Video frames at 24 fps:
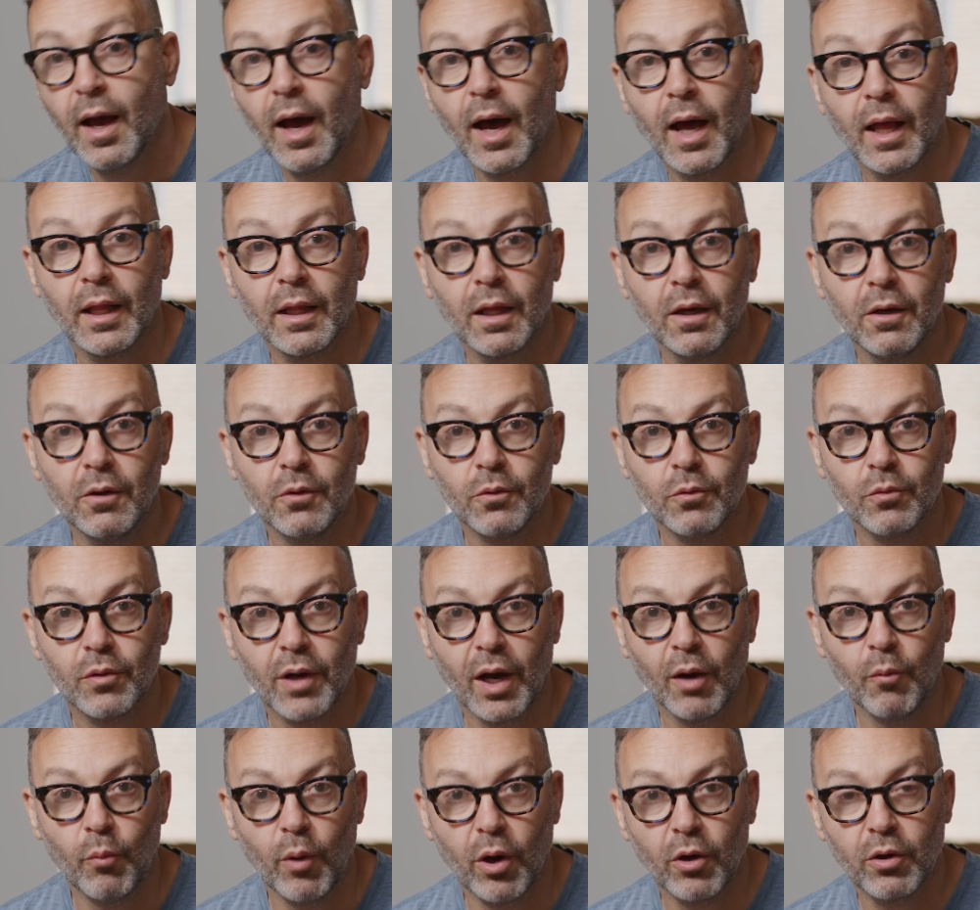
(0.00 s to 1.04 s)
Hello
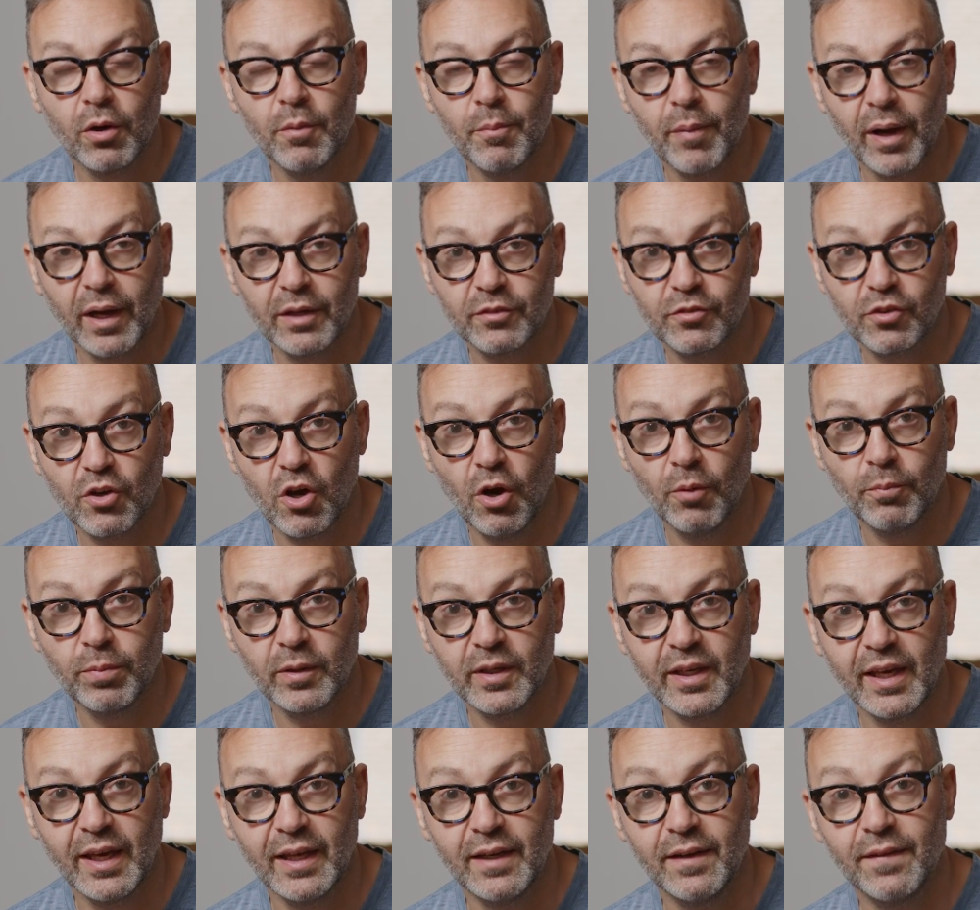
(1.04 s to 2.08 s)
and welcome back to
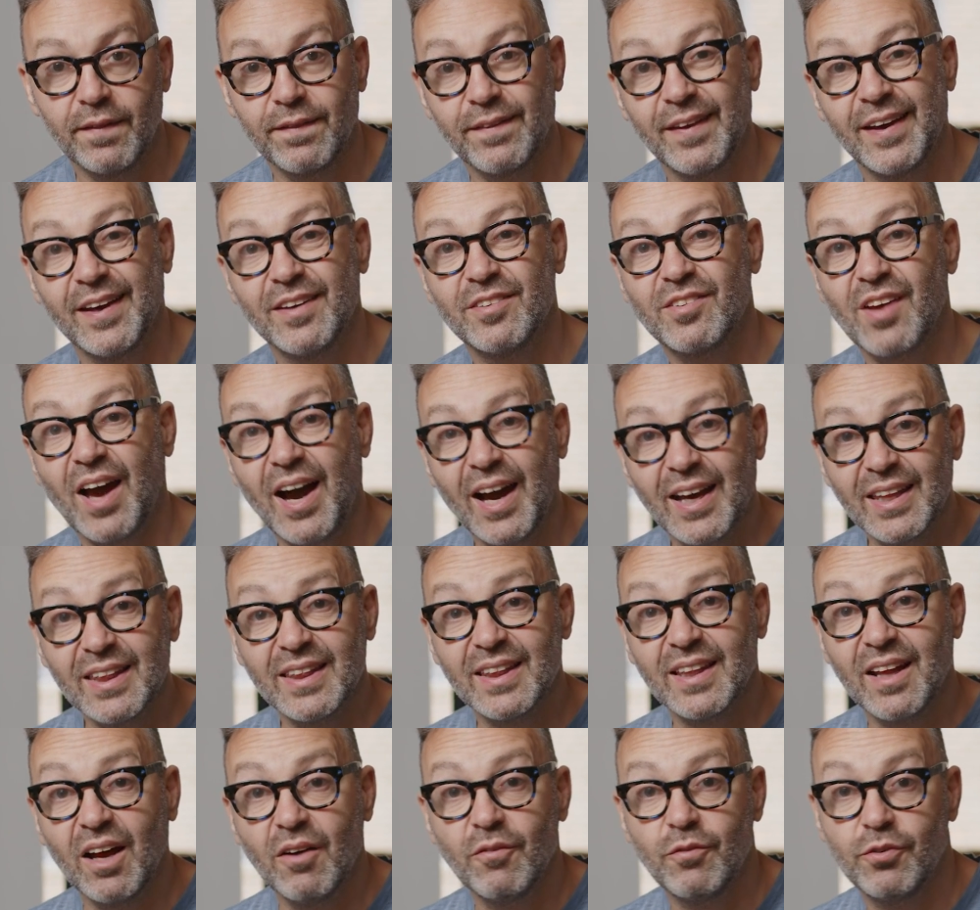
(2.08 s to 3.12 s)
Complicated Things. I
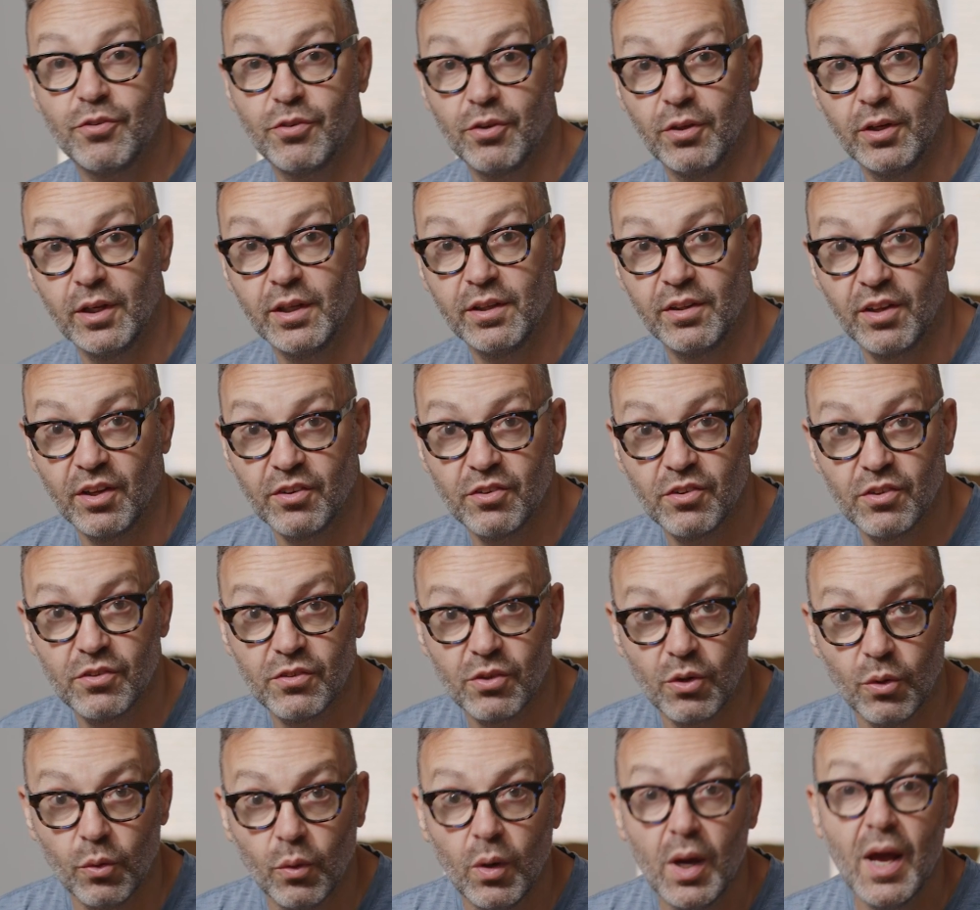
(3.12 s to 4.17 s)
love shooting
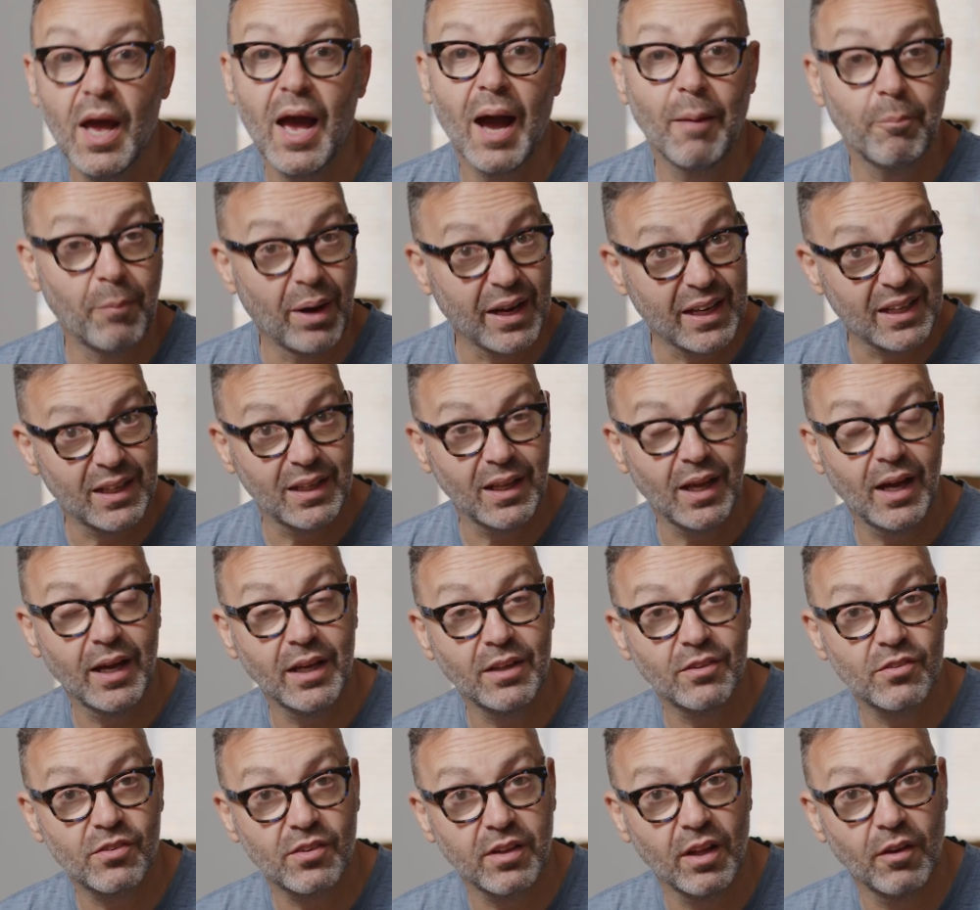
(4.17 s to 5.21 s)
digital. My
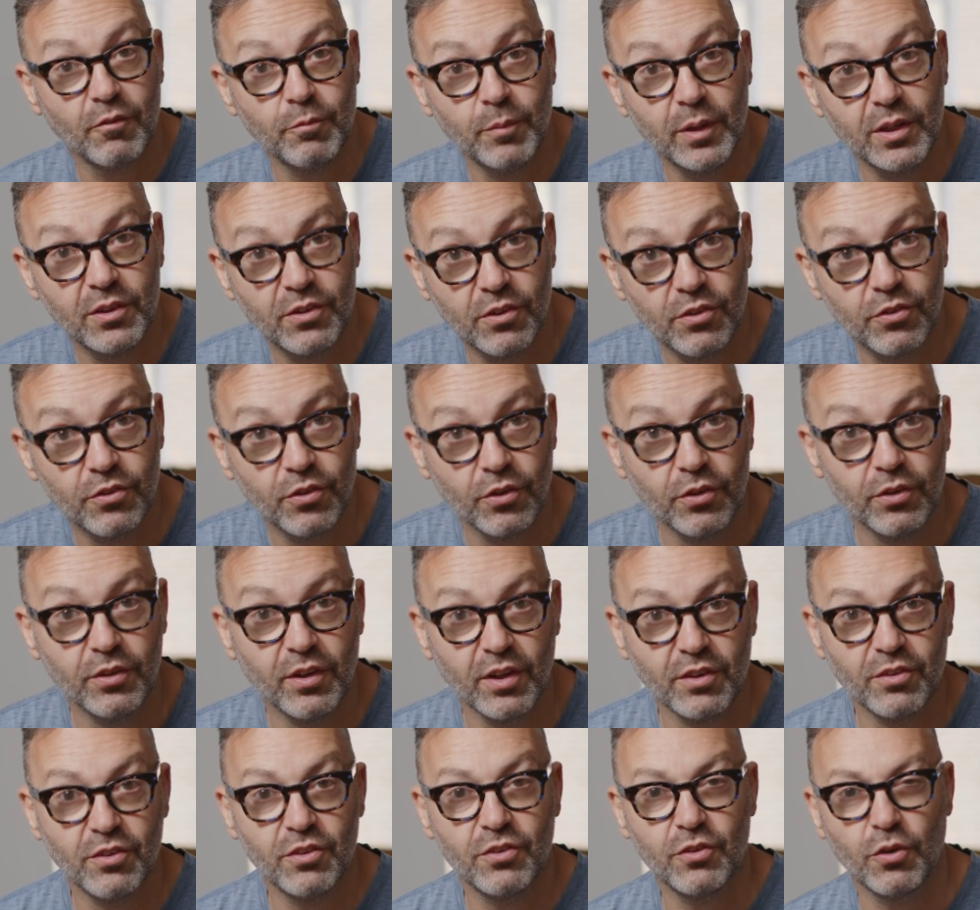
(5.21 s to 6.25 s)
clients love me to shoot
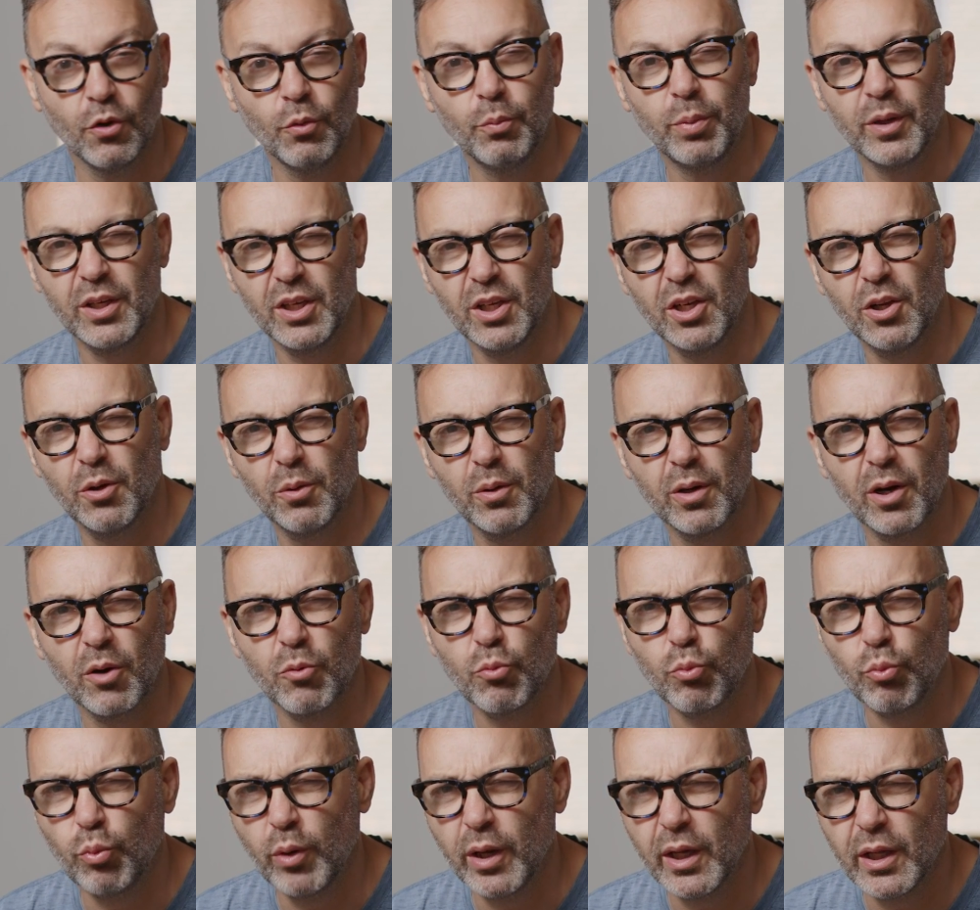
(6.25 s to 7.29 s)
digital, but you know what I
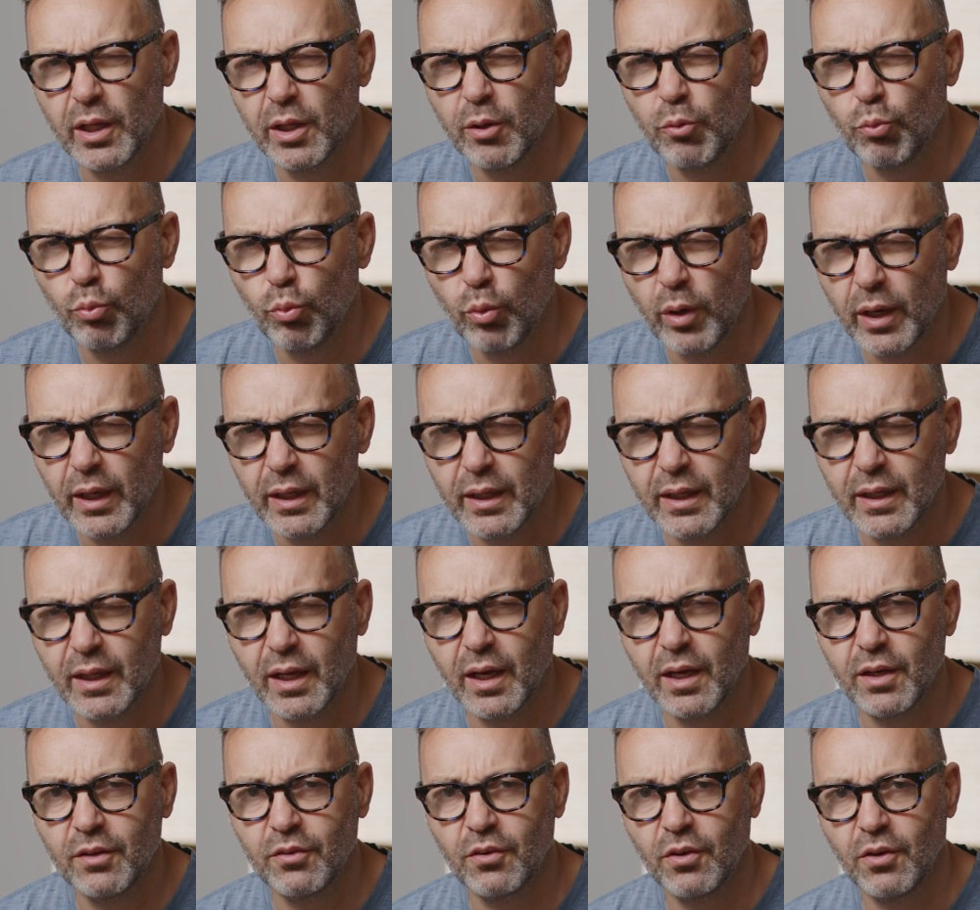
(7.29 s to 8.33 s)
really
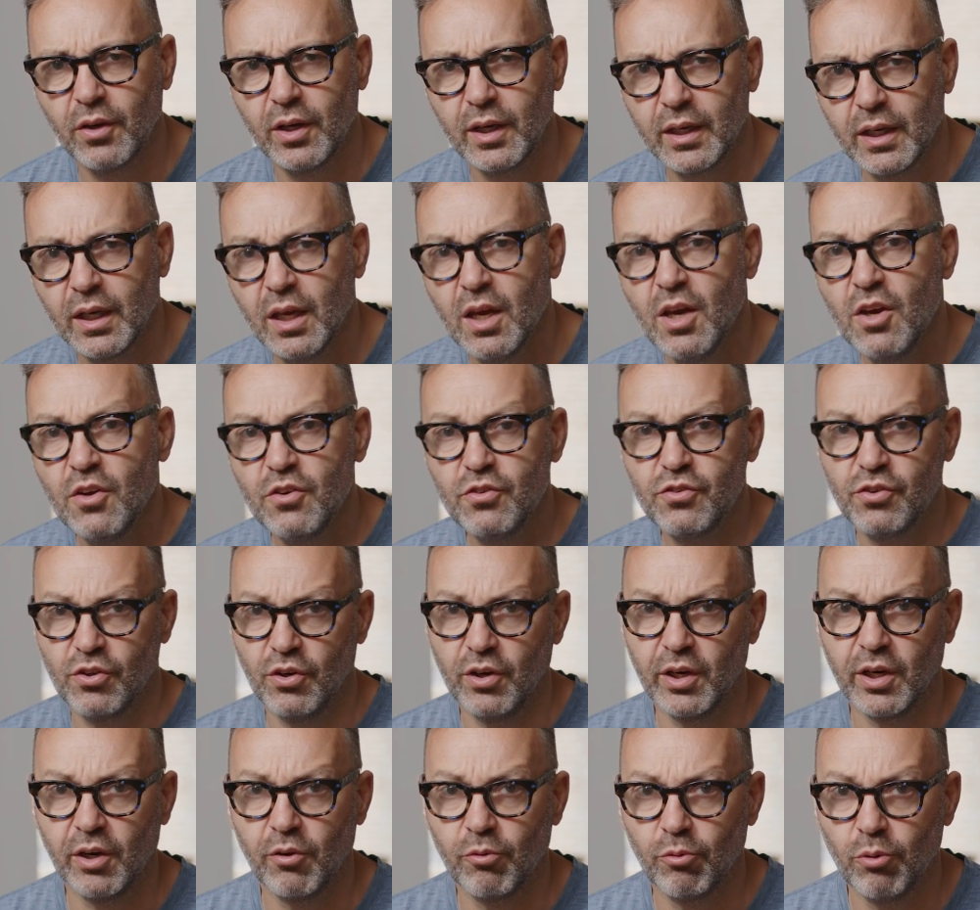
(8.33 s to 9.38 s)
like doing?
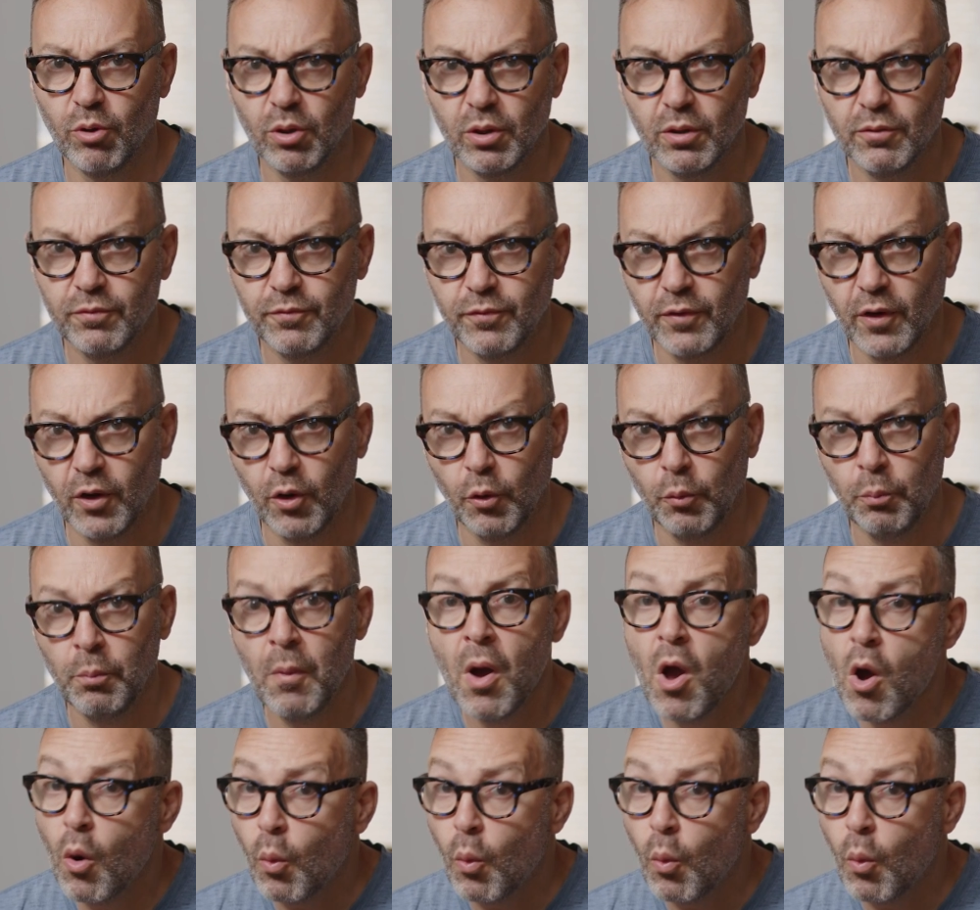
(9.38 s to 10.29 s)
Shooting a roll of film.